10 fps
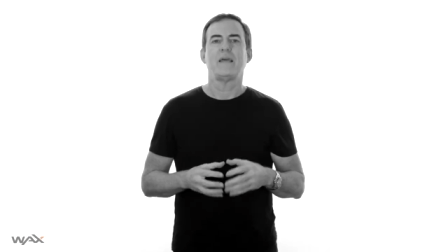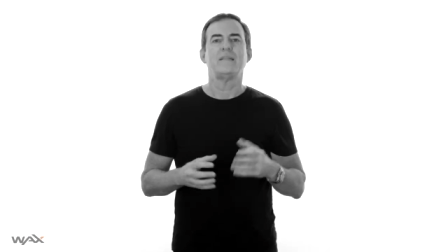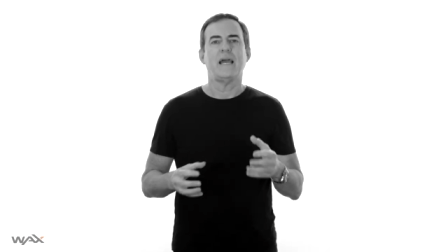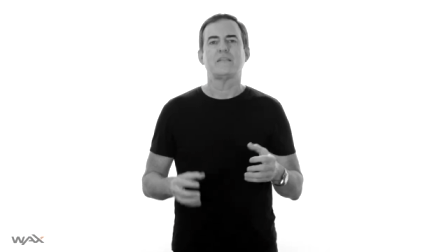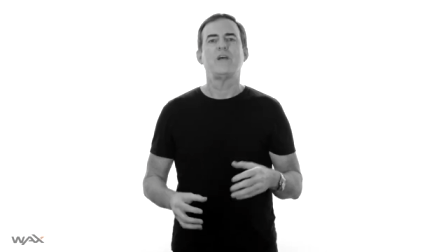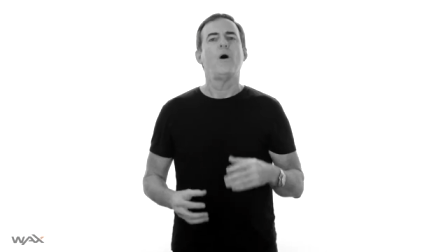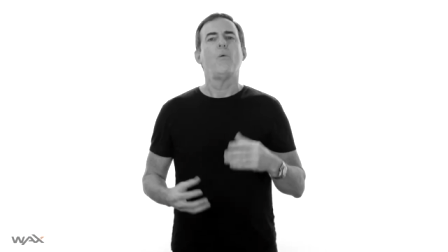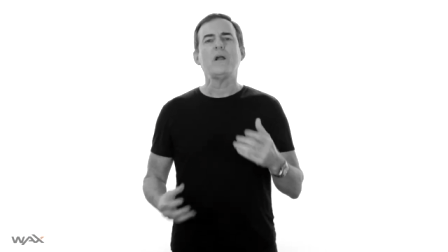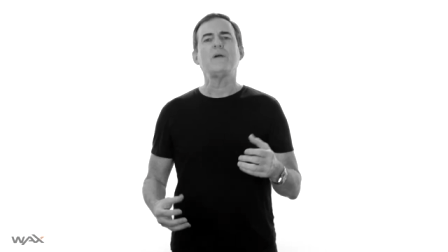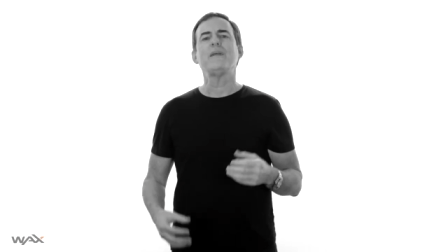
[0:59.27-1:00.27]
Next,
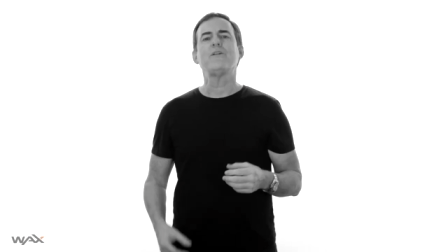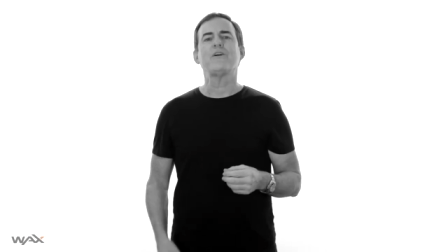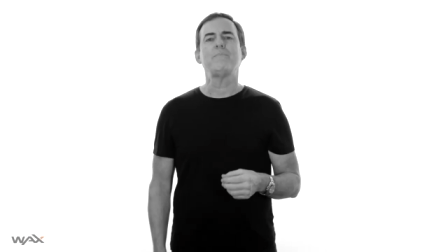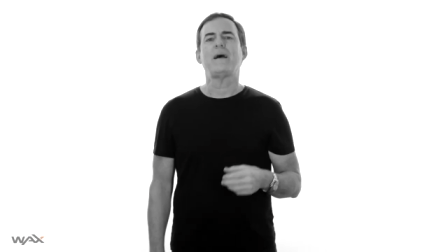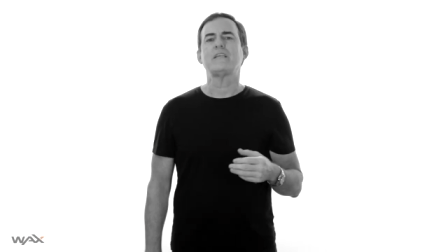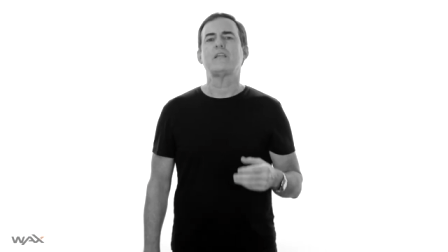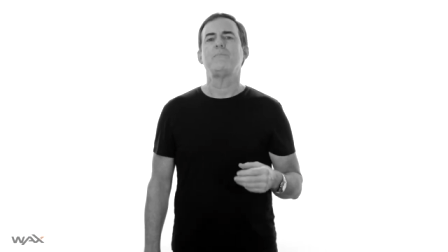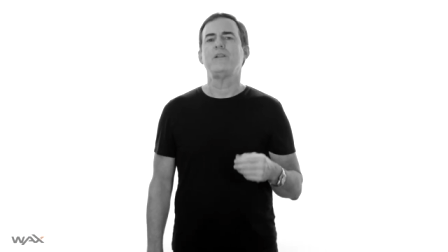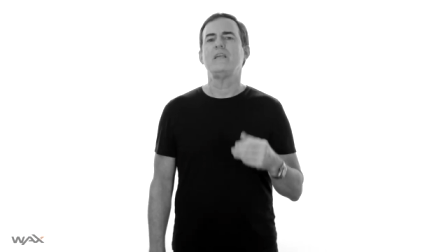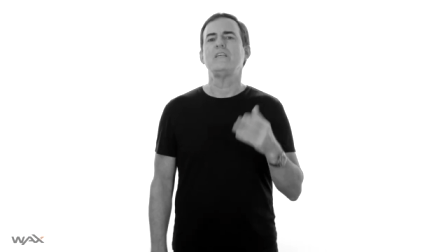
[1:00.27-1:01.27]
what can we learn about the
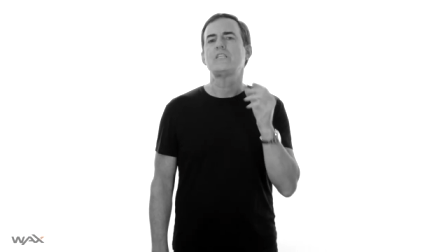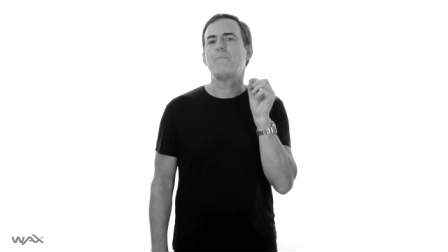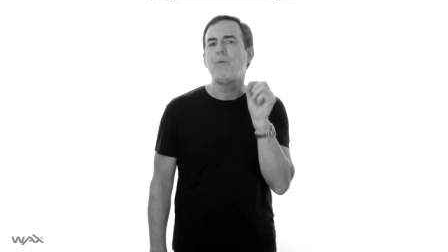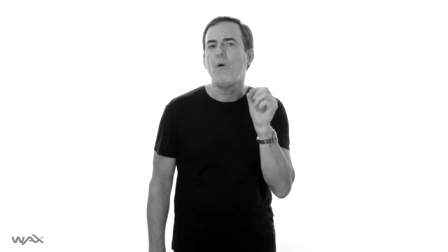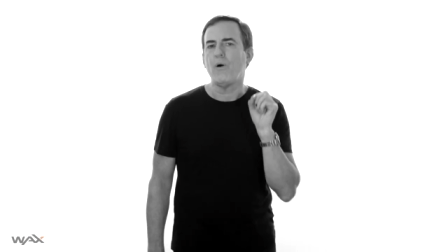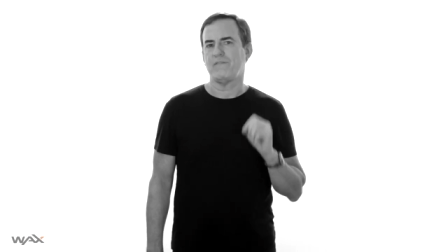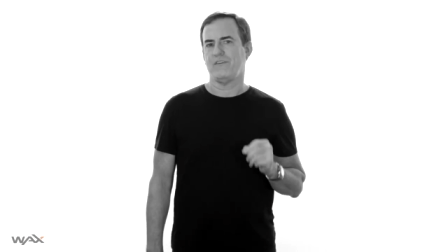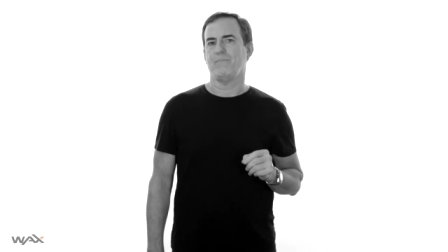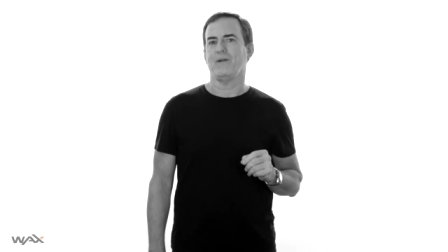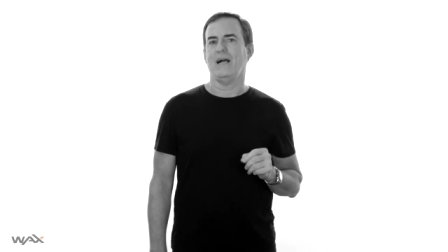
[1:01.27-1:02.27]
community's support for
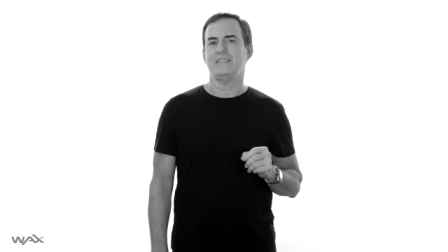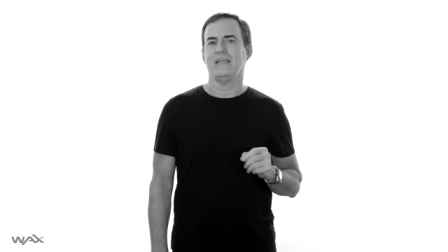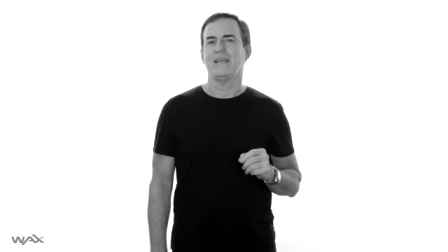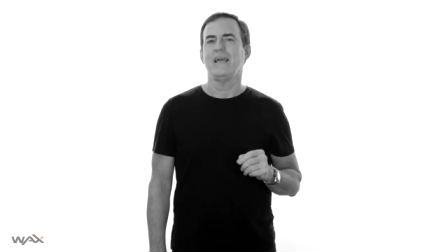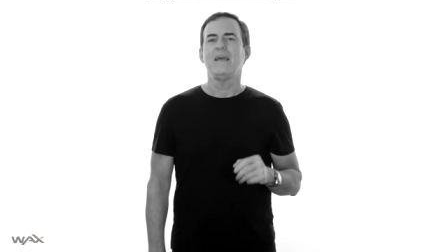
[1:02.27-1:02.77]
the project?